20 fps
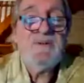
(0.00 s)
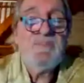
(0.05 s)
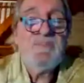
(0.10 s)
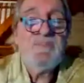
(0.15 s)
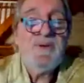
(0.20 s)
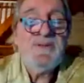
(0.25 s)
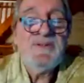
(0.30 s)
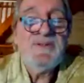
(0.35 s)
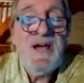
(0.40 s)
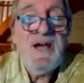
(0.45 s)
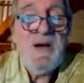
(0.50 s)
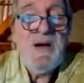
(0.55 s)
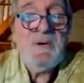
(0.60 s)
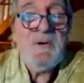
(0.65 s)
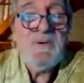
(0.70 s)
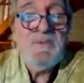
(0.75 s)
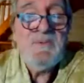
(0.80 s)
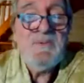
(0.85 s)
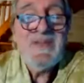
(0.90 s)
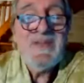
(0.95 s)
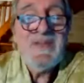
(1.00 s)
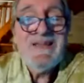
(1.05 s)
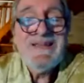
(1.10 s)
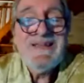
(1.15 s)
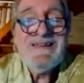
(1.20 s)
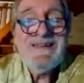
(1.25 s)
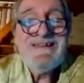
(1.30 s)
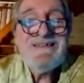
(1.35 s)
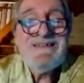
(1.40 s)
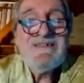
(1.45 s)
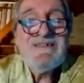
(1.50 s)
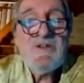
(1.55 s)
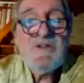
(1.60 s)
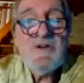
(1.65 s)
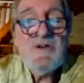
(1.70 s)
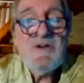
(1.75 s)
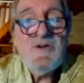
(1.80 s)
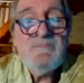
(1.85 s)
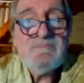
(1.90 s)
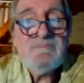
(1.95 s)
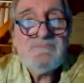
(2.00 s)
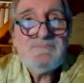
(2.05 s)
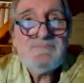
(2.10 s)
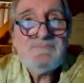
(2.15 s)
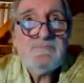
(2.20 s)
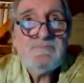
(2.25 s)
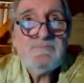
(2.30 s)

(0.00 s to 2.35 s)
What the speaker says: point, the how. So,